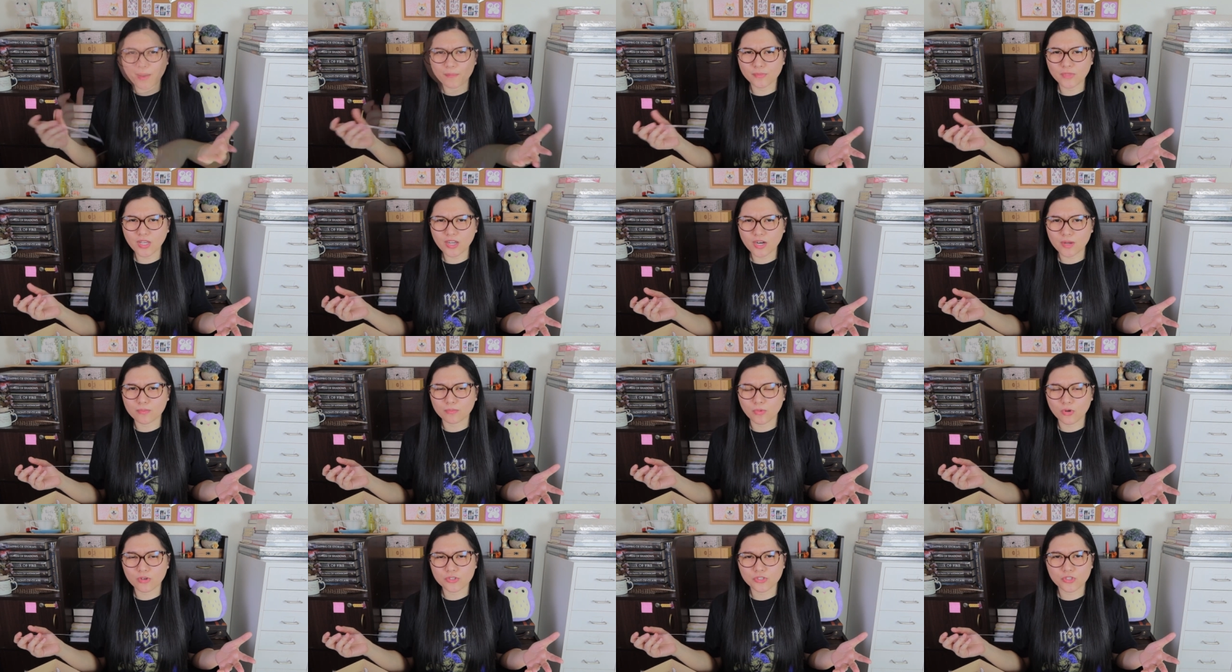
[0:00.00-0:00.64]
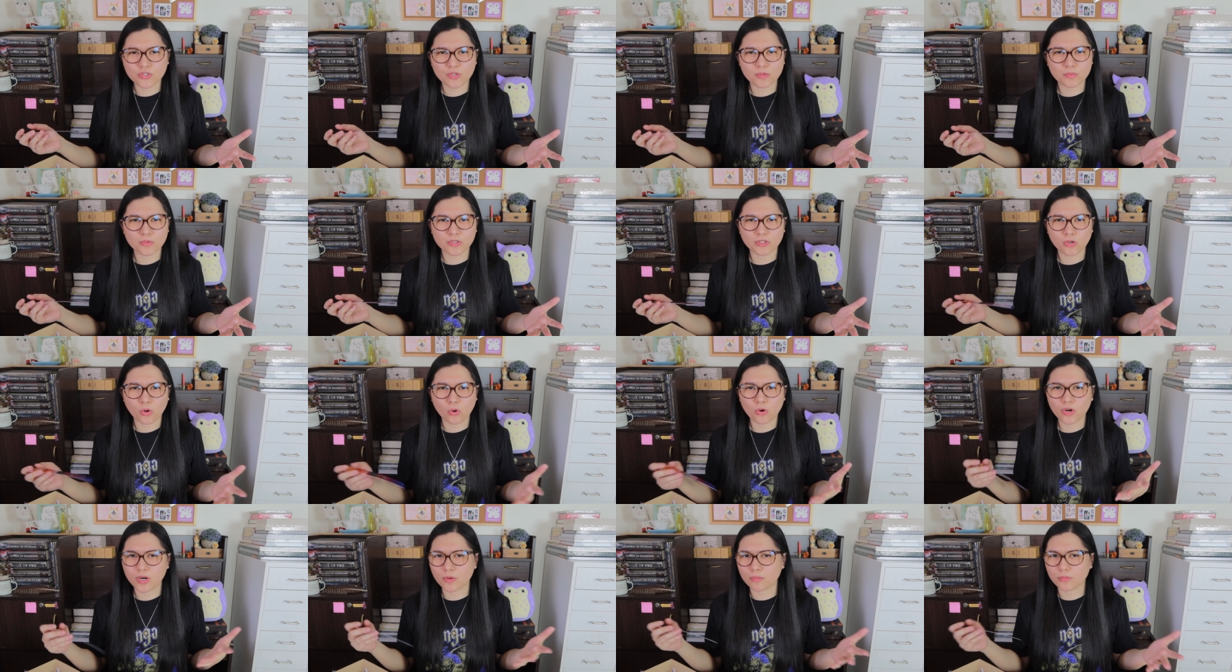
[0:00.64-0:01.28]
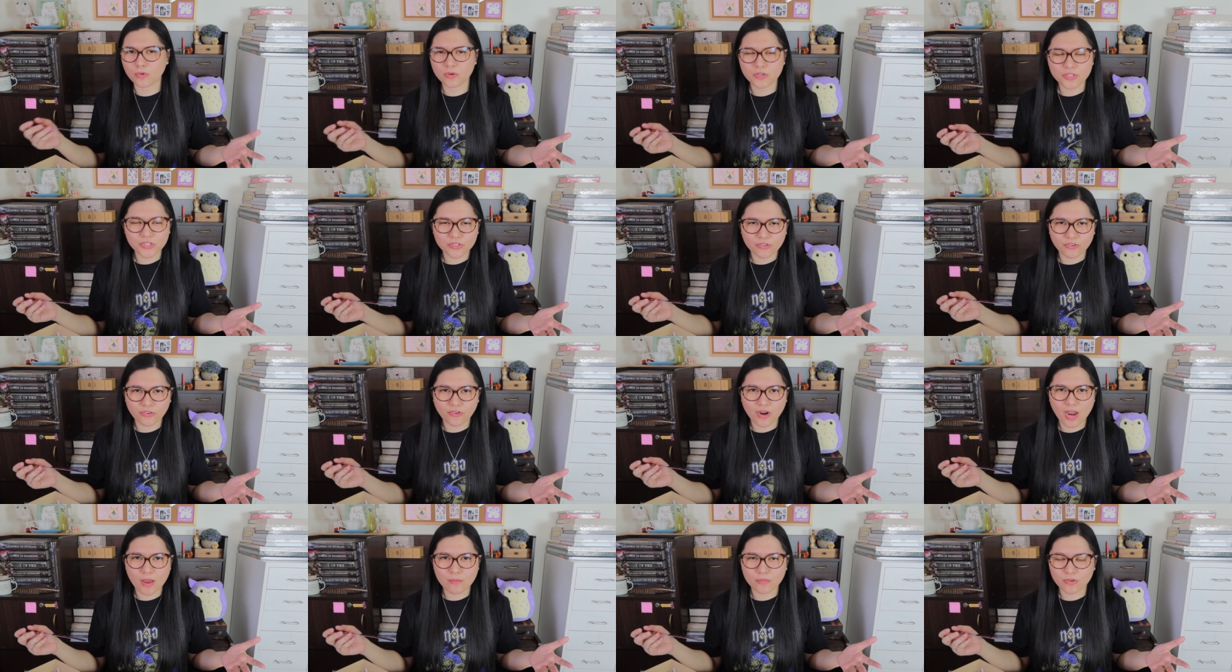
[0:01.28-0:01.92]
I'm not a booktuber or a
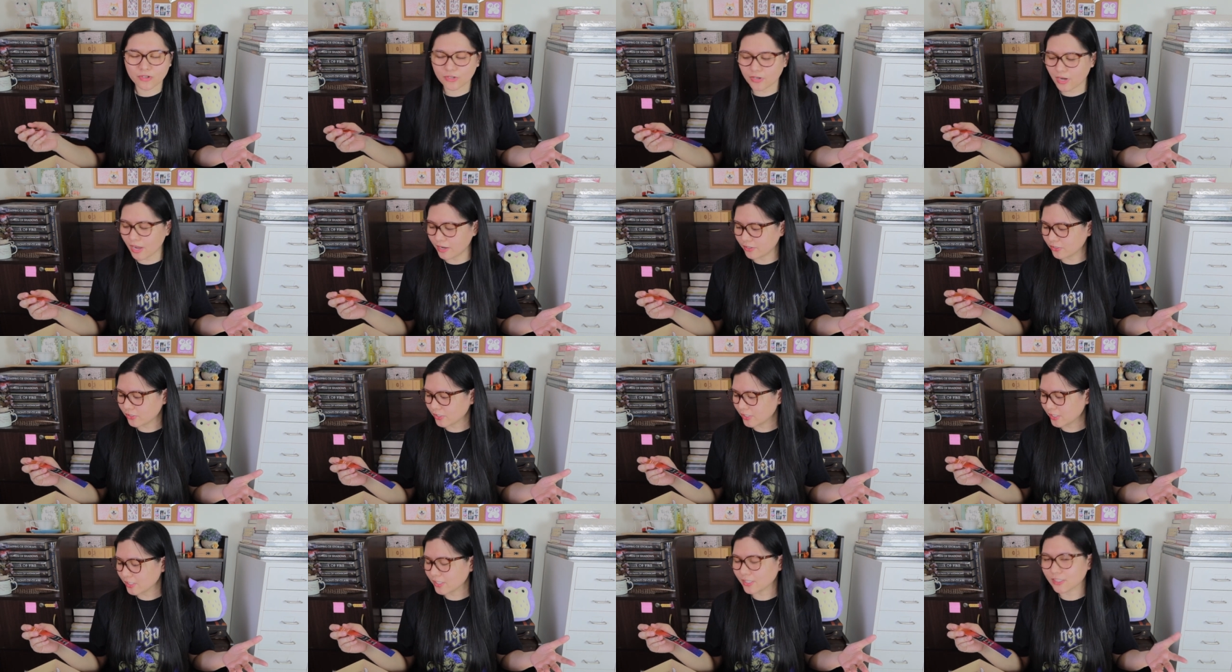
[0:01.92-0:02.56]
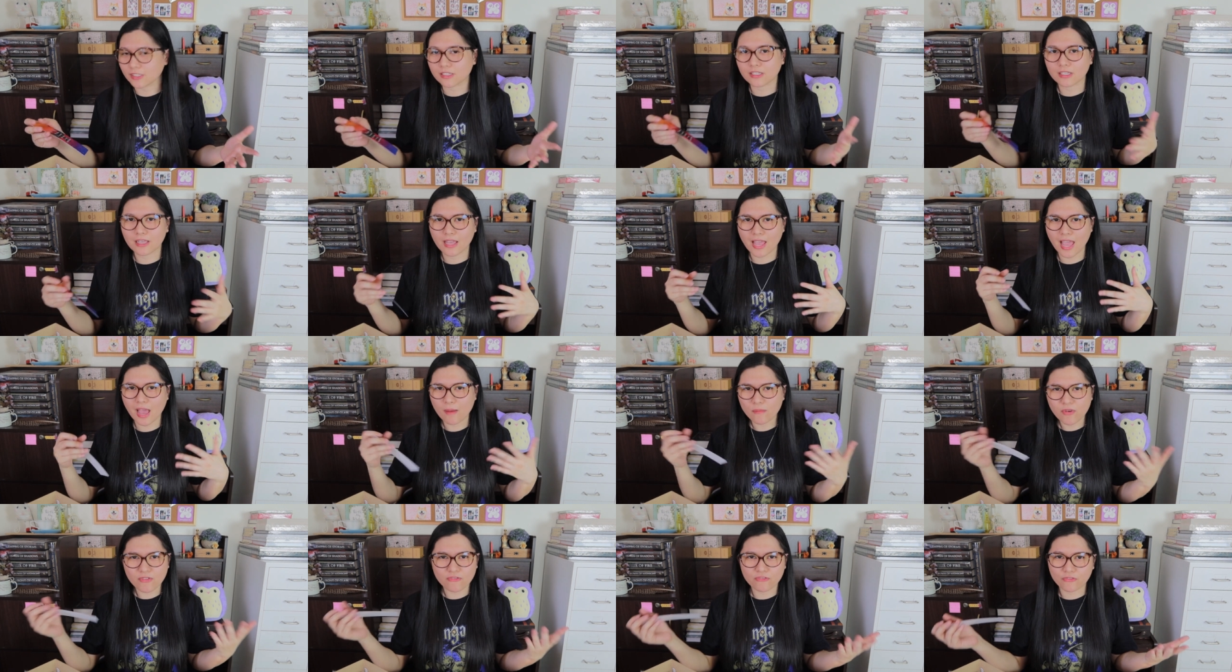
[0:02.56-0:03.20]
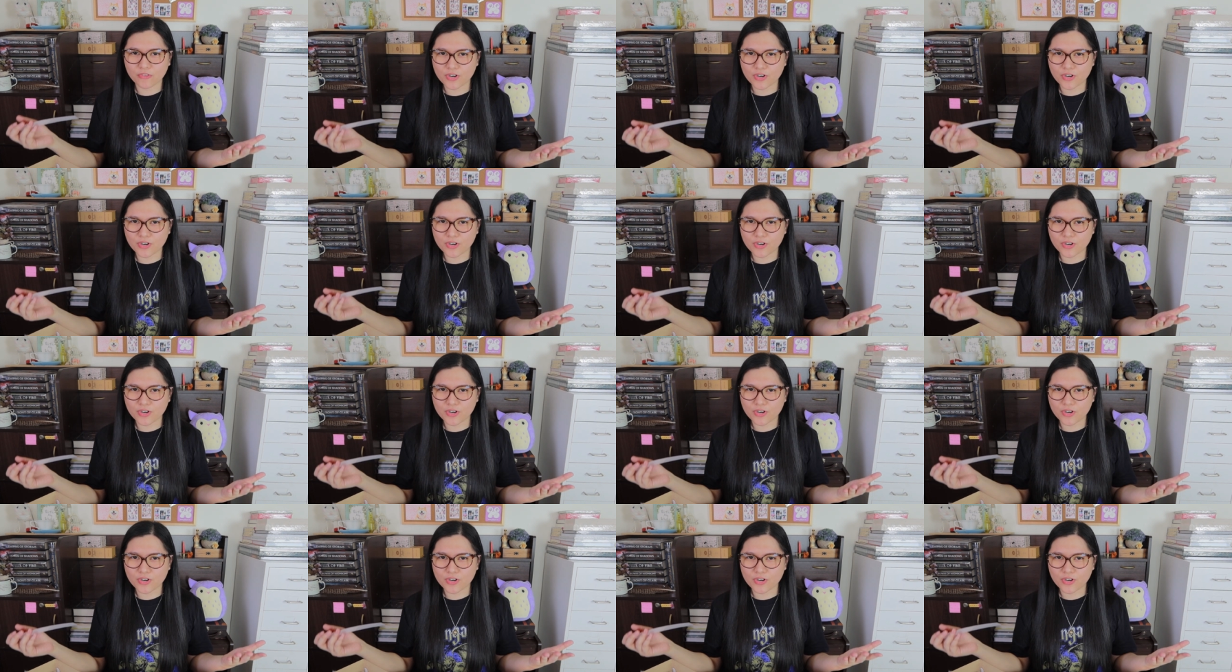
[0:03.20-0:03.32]
bookstagrammer. I just am a